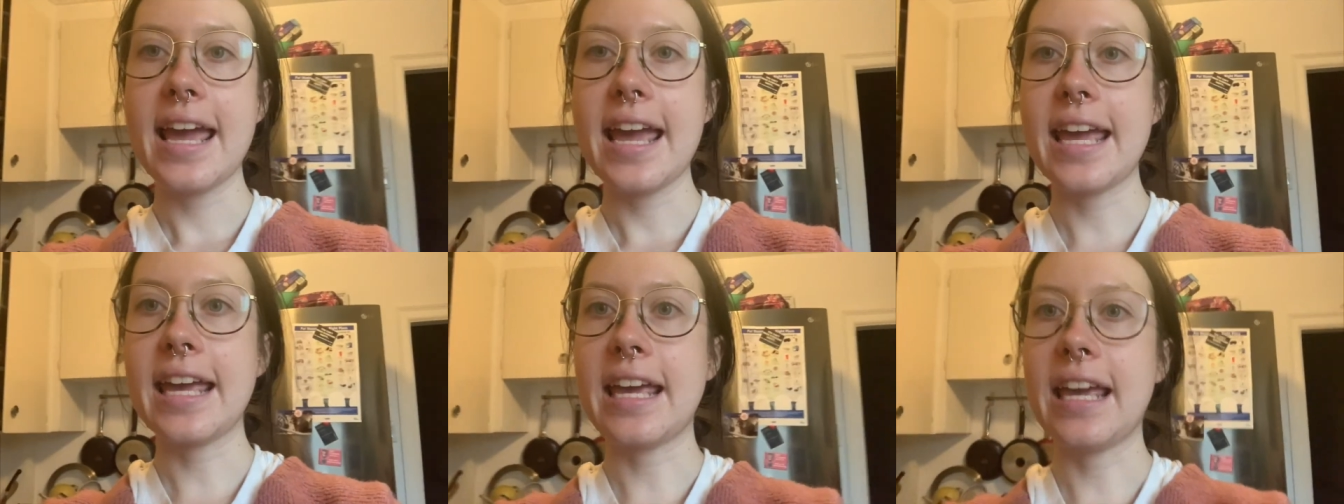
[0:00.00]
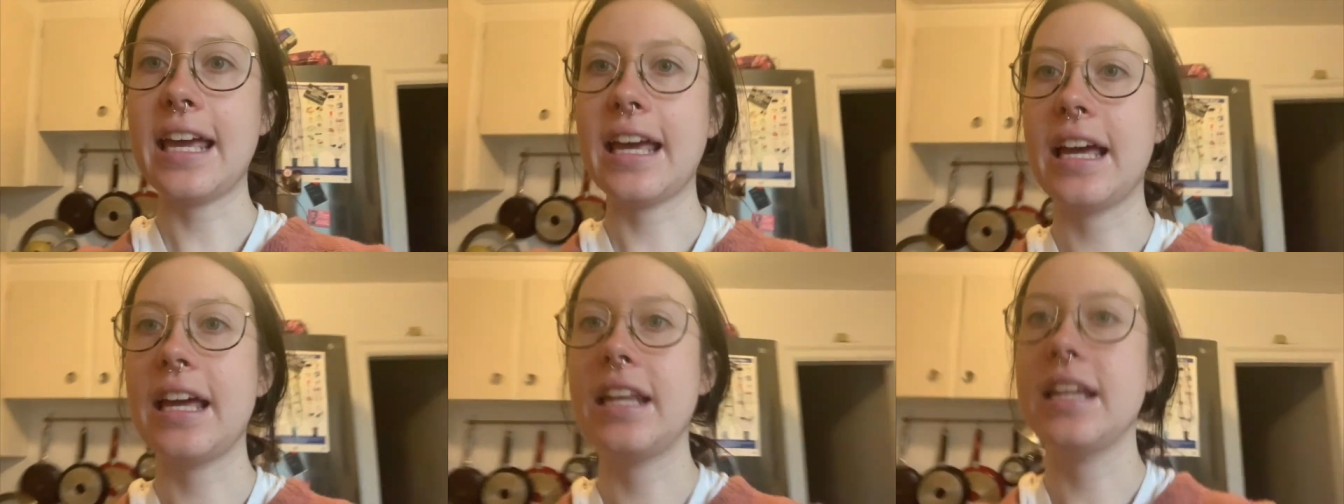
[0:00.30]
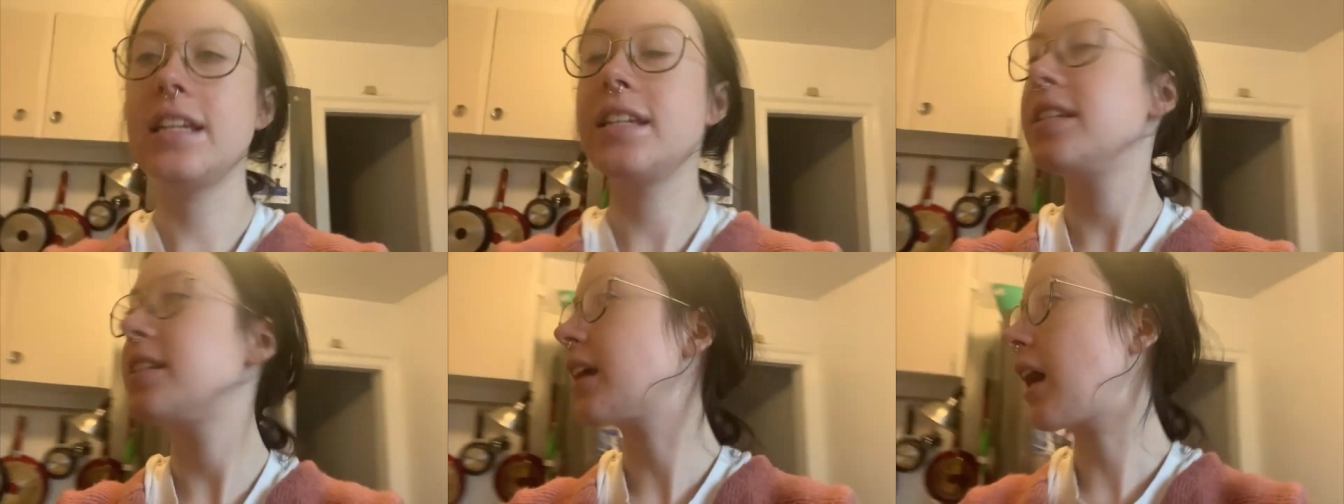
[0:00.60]

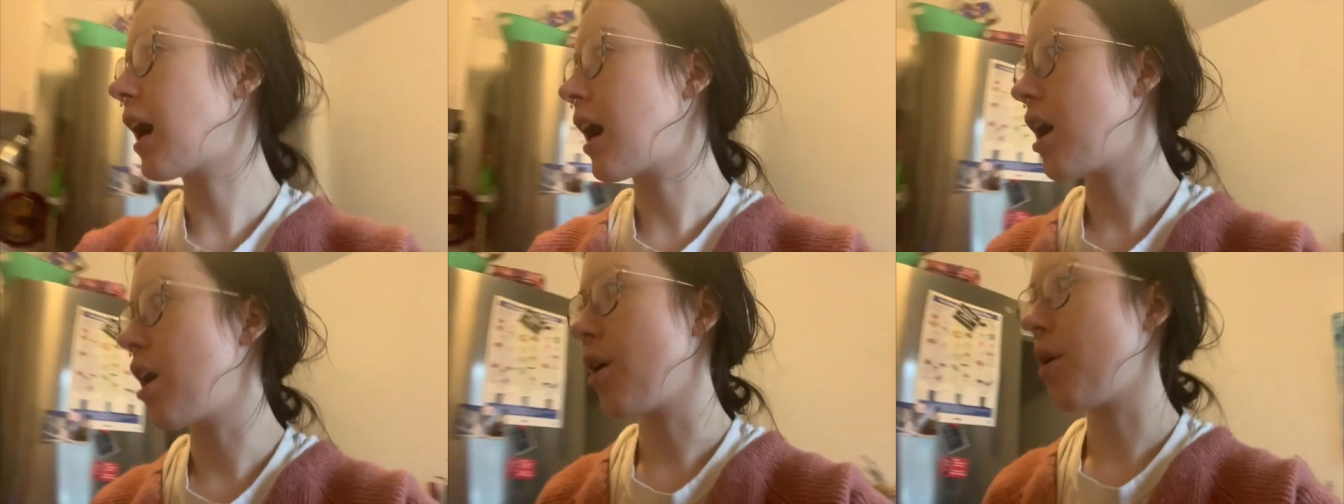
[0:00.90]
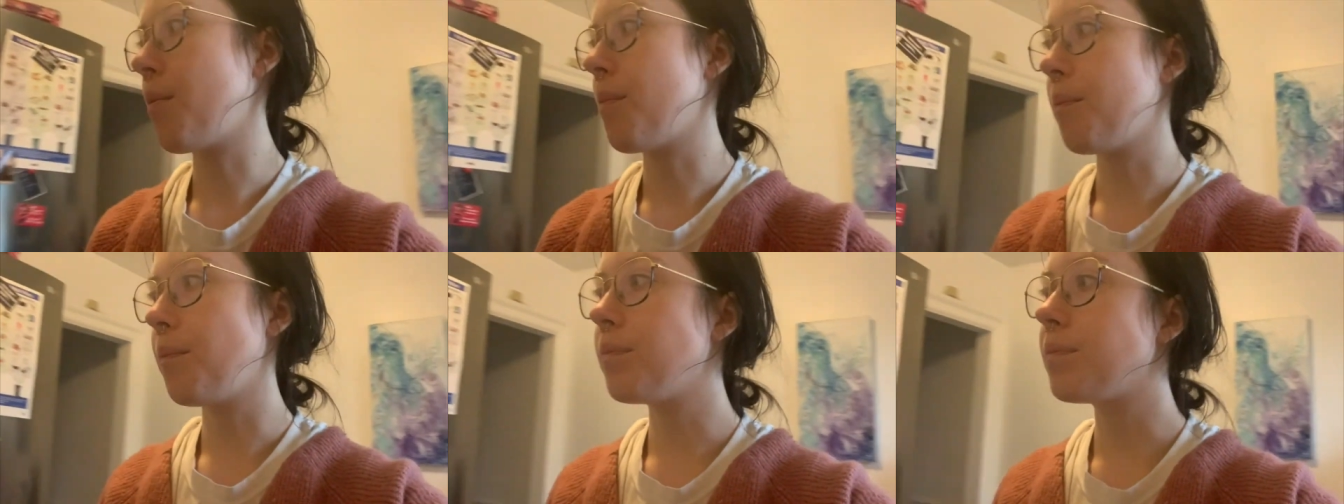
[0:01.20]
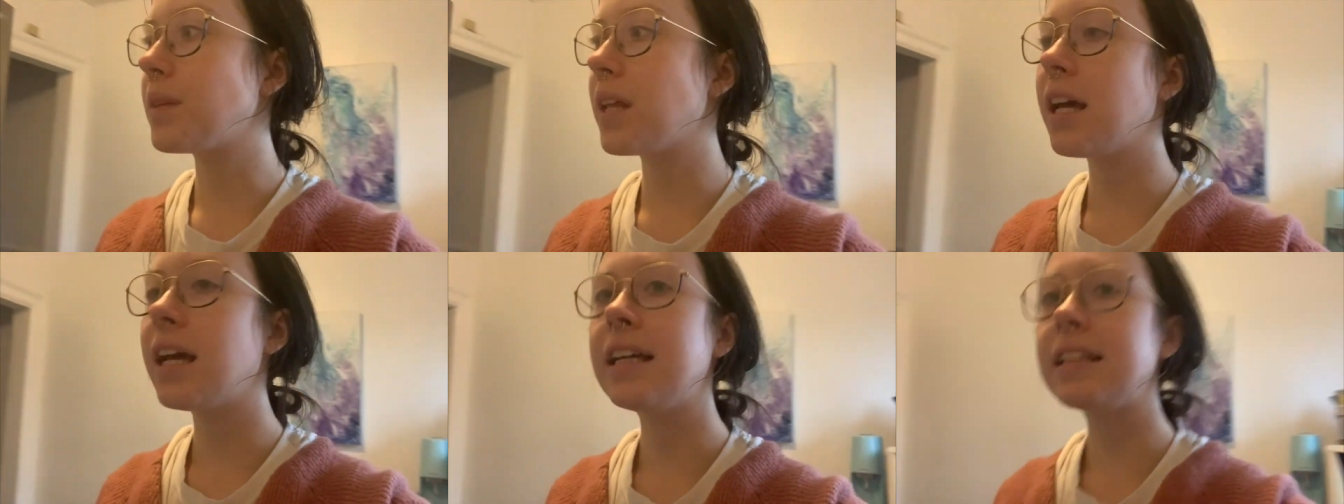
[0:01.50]
And
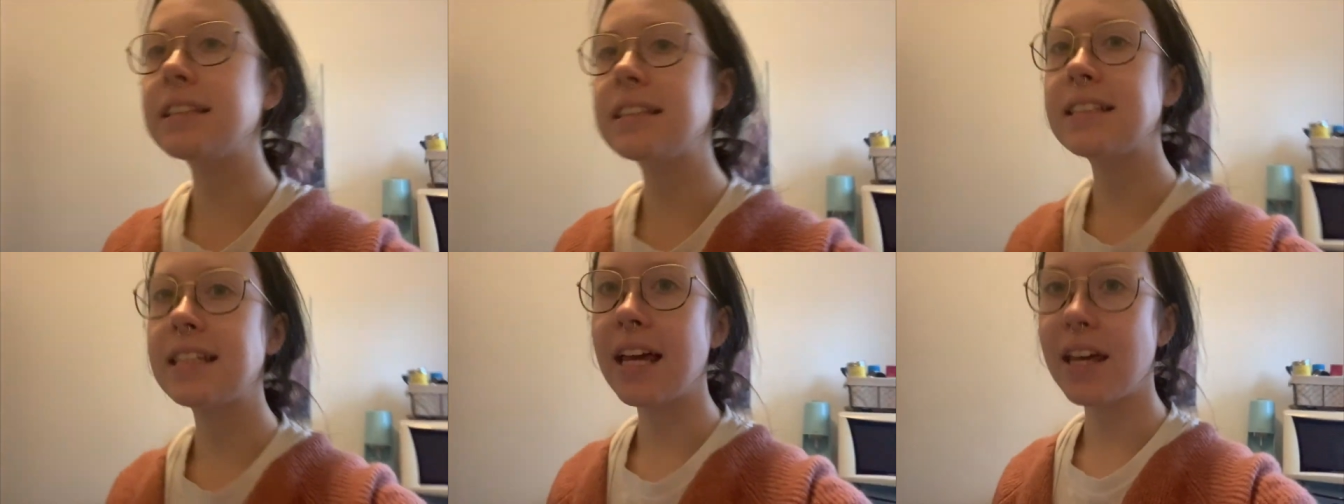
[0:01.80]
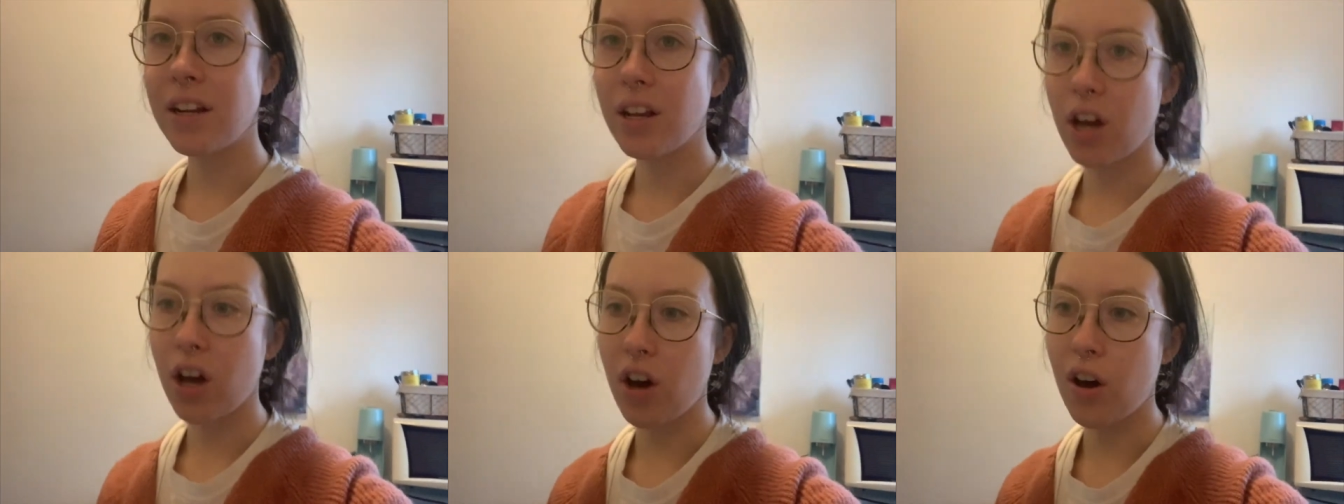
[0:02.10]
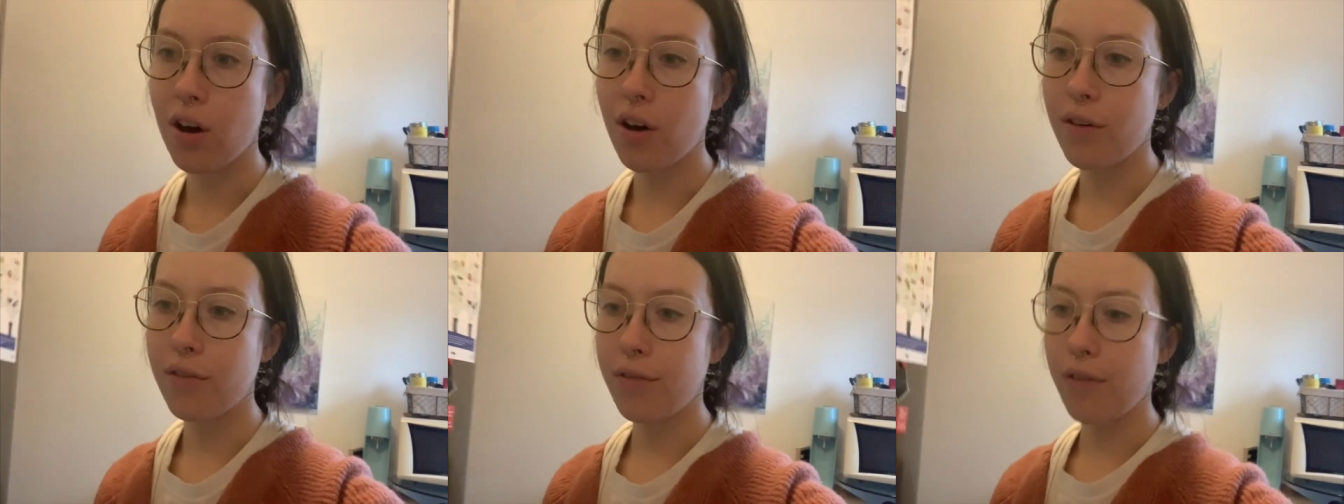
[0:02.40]
instead
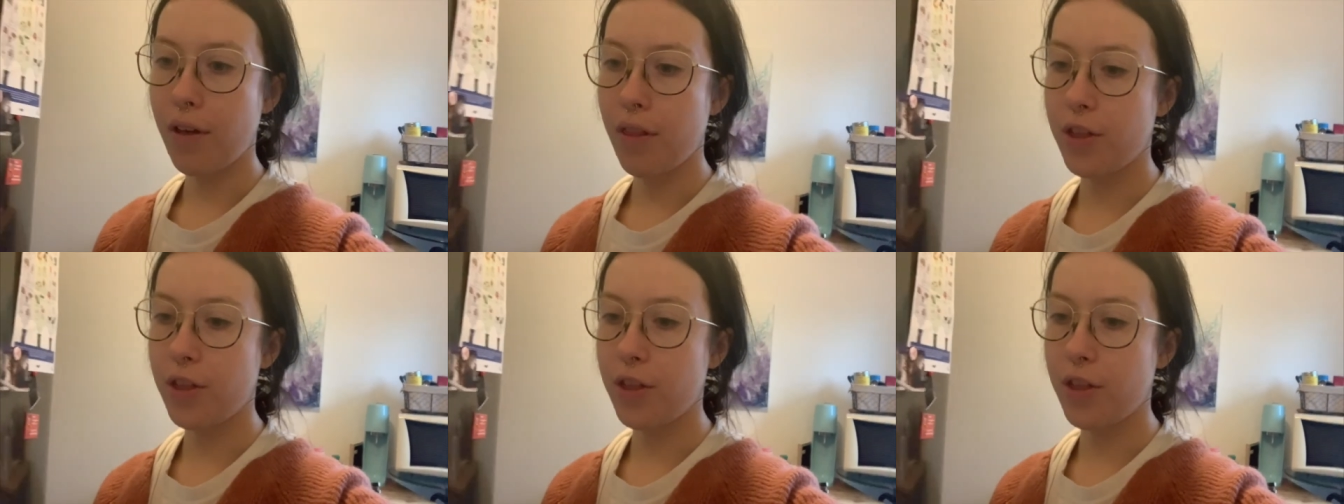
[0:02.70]
of